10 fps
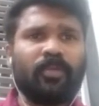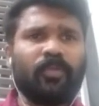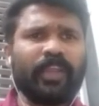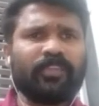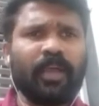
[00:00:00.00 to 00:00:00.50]

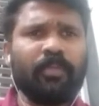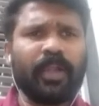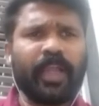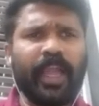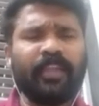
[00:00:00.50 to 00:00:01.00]
For
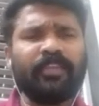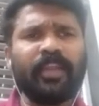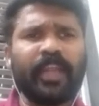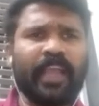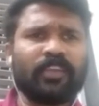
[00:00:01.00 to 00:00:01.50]
example, hydrogen
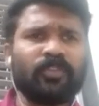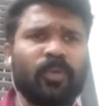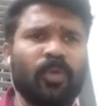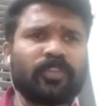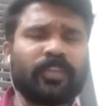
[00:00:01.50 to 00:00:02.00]
reacts with
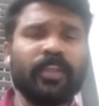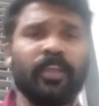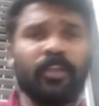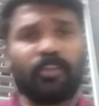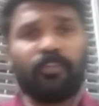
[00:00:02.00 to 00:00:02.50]
oxygen
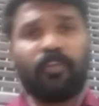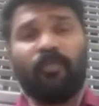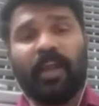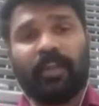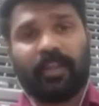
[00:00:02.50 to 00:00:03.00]
to form
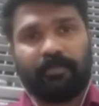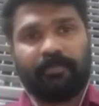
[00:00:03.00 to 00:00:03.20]
water.